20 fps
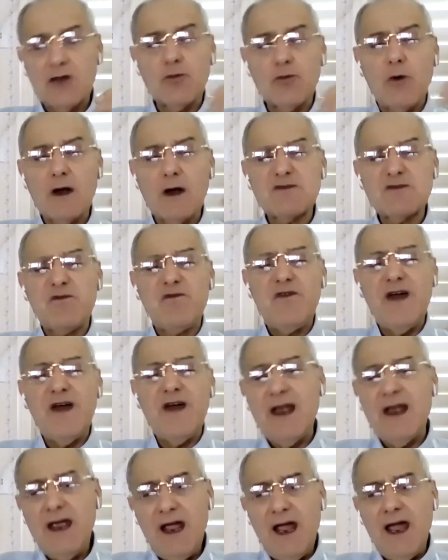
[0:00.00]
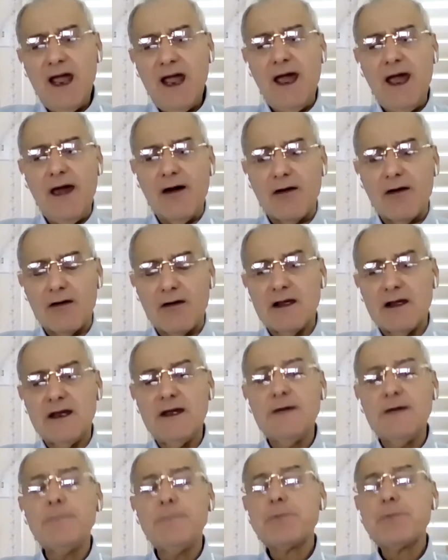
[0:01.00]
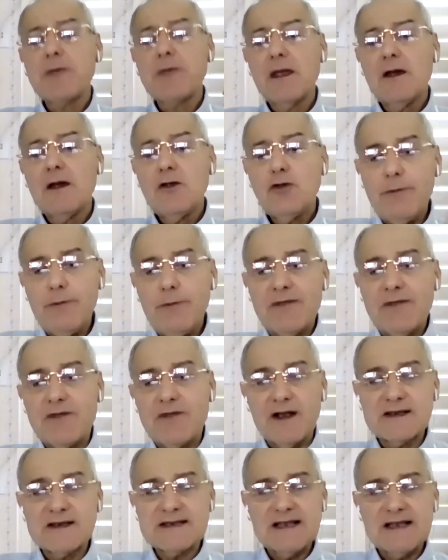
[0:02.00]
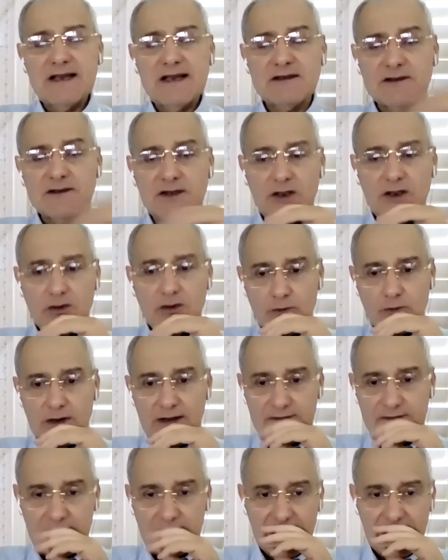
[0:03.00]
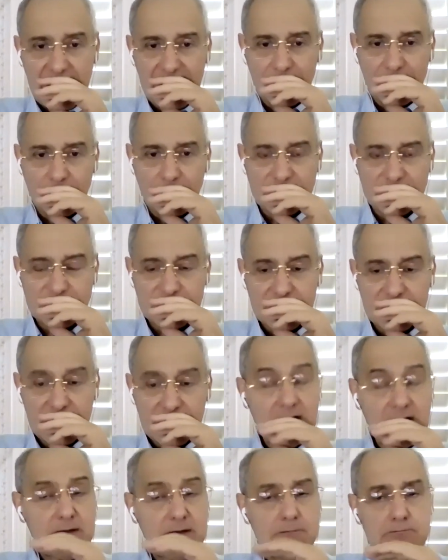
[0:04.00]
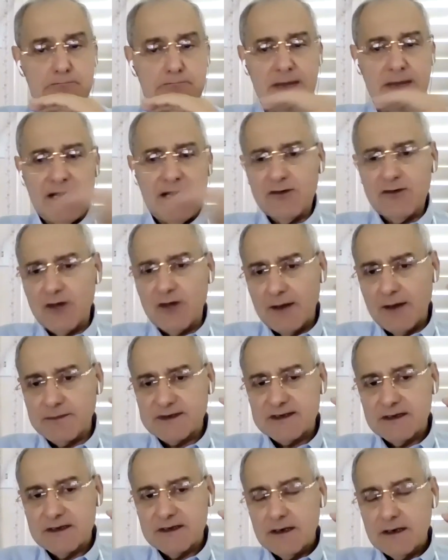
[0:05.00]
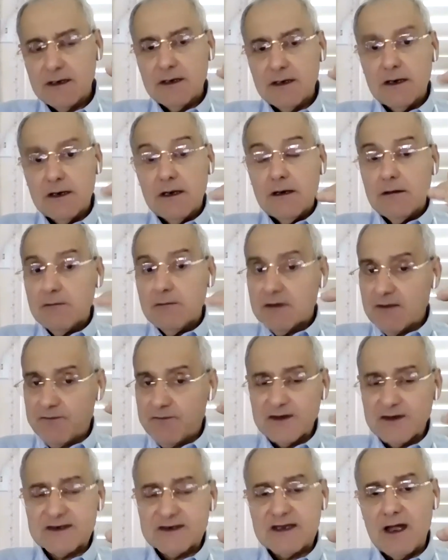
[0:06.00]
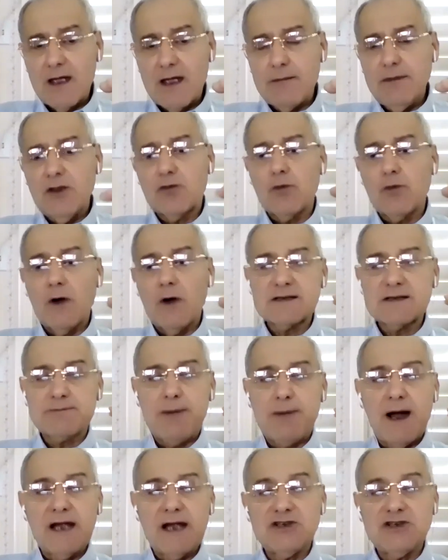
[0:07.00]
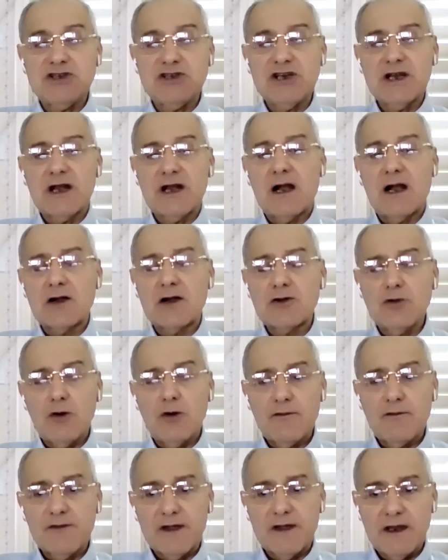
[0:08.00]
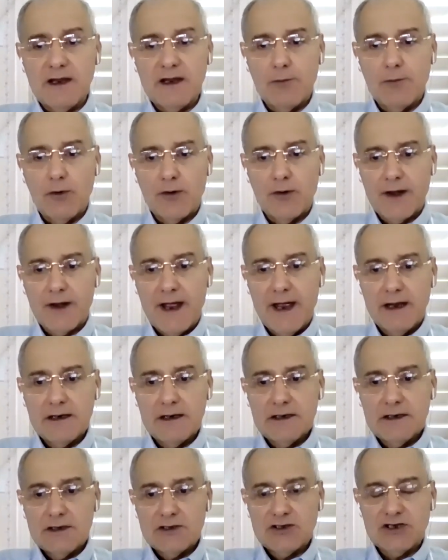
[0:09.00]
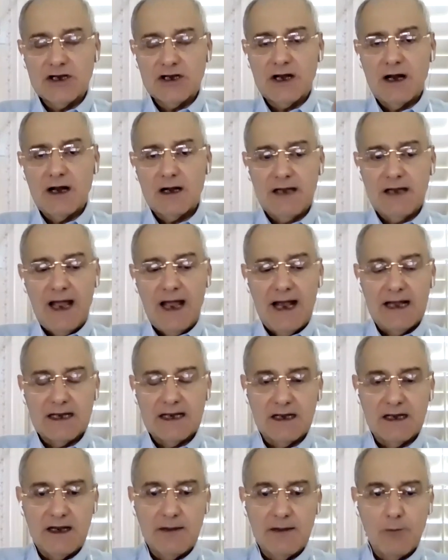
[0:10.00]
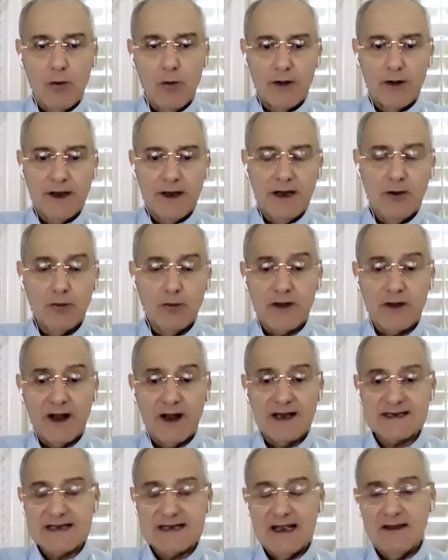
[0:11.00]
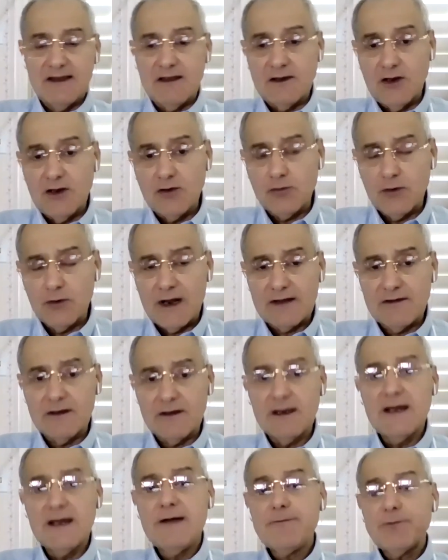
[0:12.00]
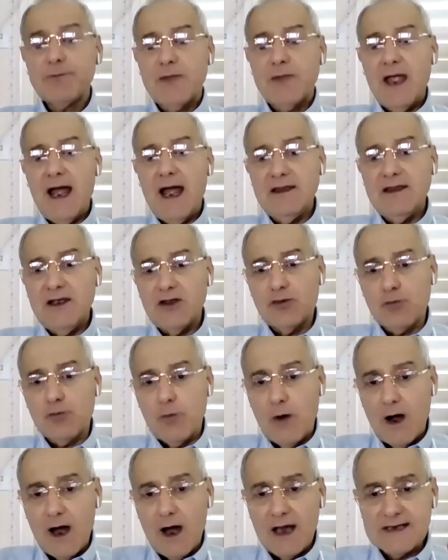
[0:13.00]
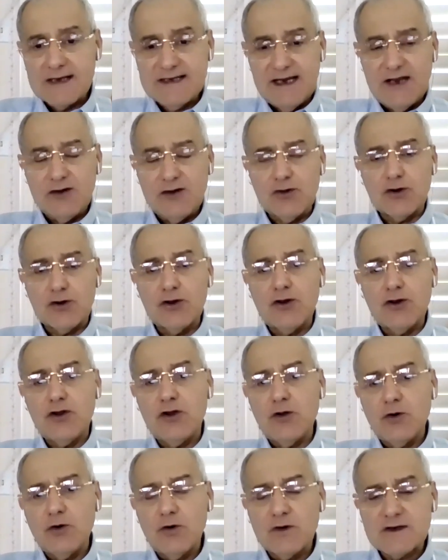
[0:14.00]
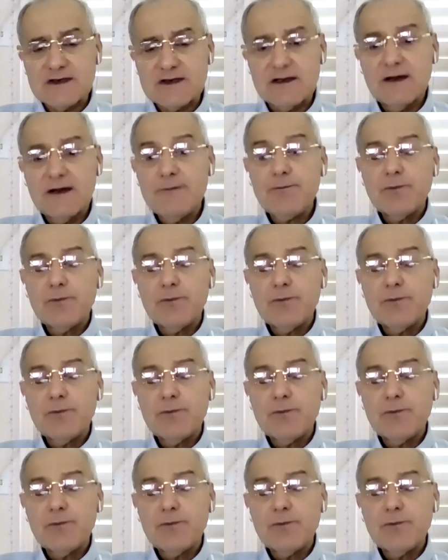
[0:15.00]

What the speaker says: it was very early to be translated into Latin language. Many times. The first time it was by Gerard of Cremona, Gerard al-Cremoni, who translated into Latin, and it was introduced